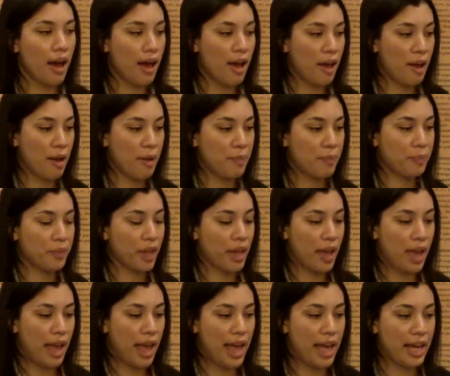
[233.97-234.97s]
Um,
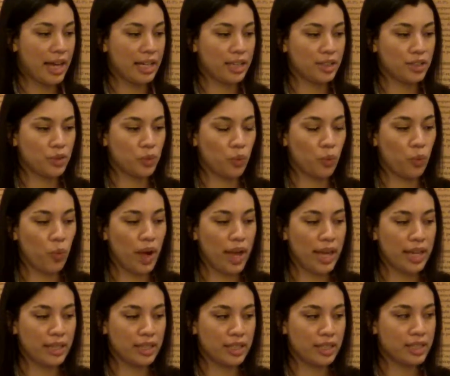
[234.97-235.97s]
and
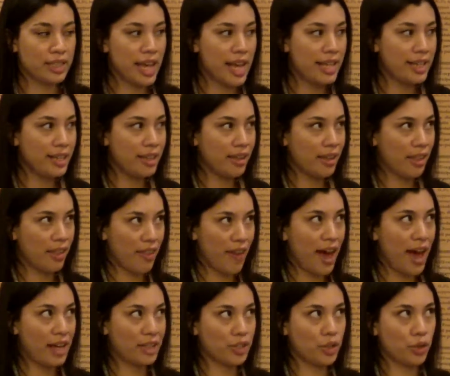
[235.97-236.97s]
when taking
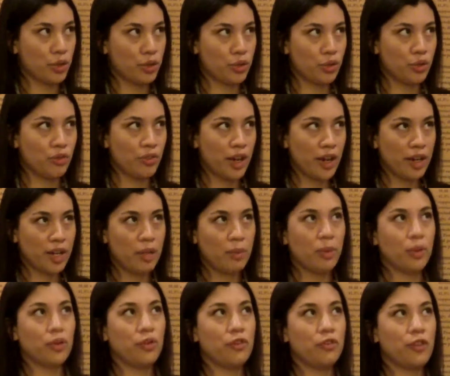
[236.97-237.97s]
that cultural
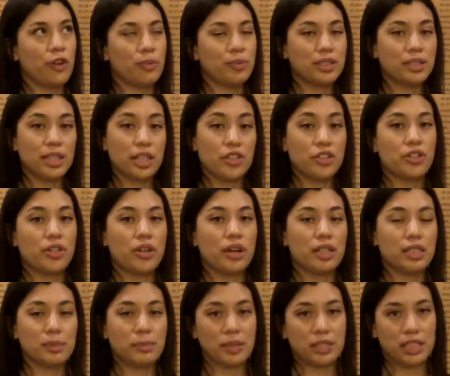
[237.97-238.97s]
variable from such
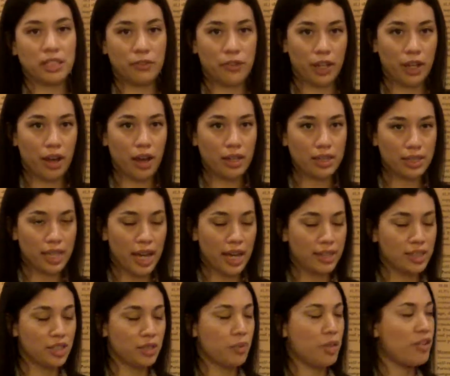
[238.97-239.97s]
a specific
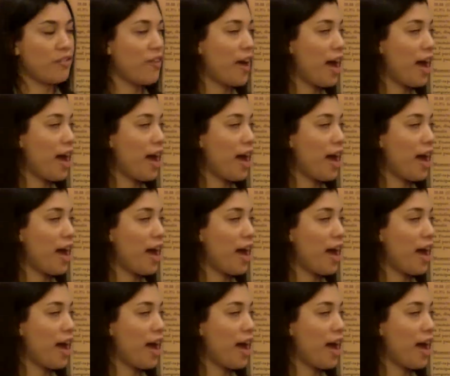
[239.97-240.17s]
context, we